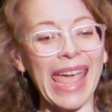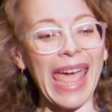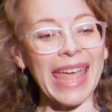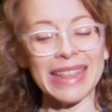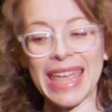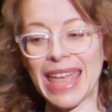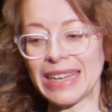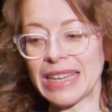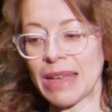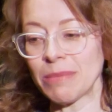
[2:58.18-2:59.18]
And
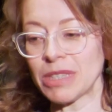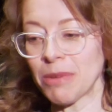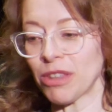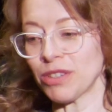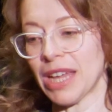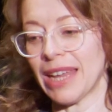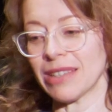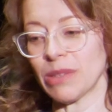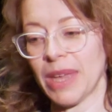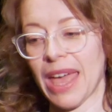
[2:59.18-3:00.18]
then some other
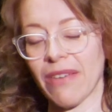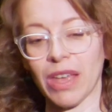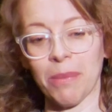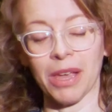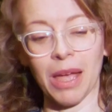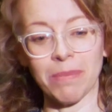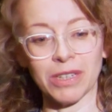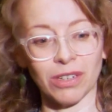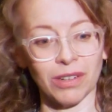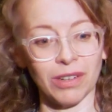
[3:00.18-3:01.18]
titles that we have coming up
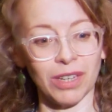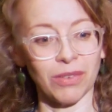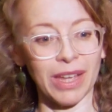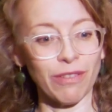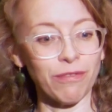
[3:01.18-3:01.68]
that are, kind of